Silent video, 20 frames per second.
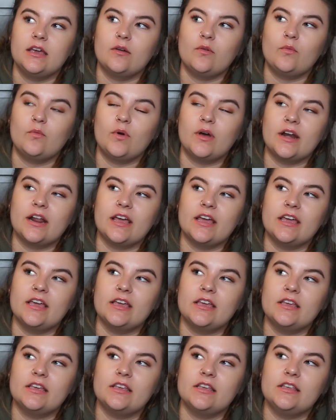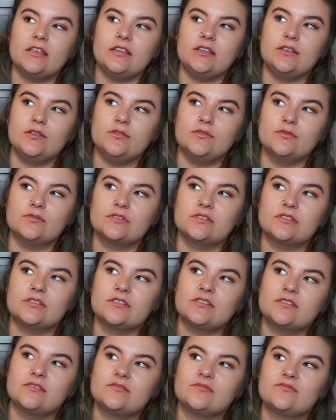what I
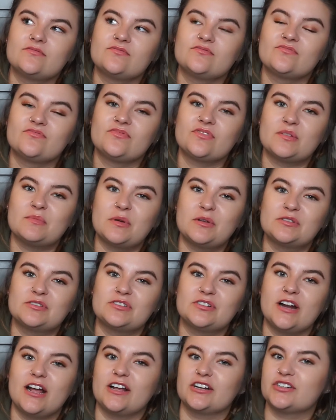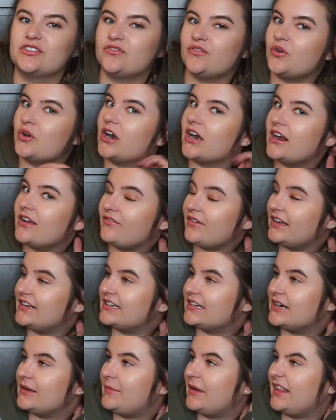use the most trash for if I
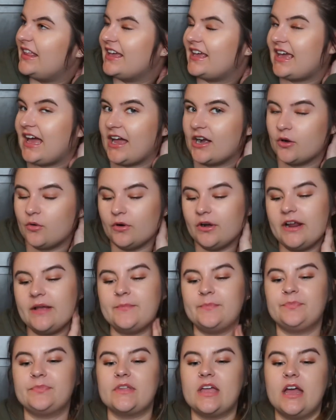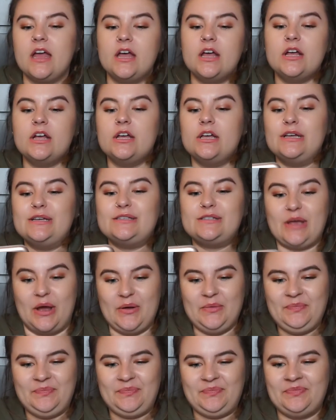did it by like category.
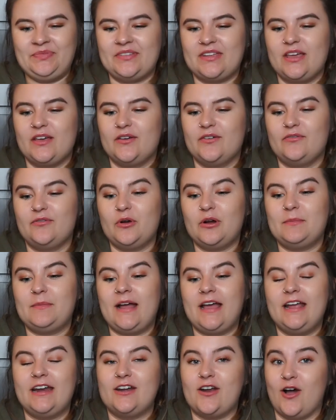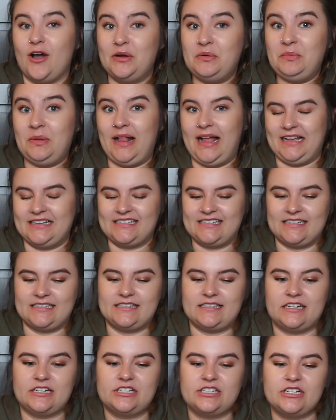So for my non-plastic
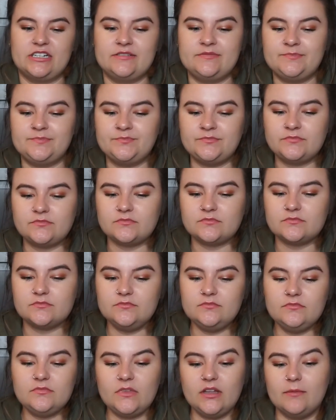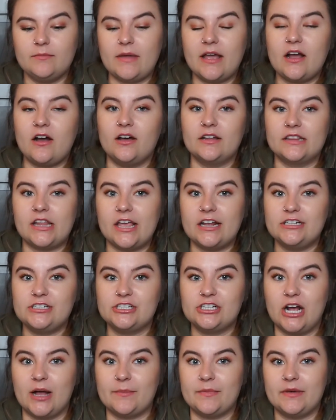section, my online
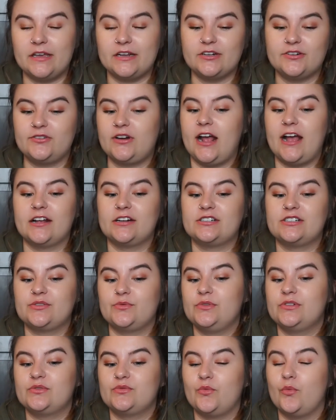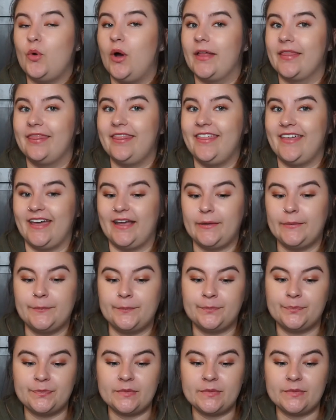shopping trash was one thing.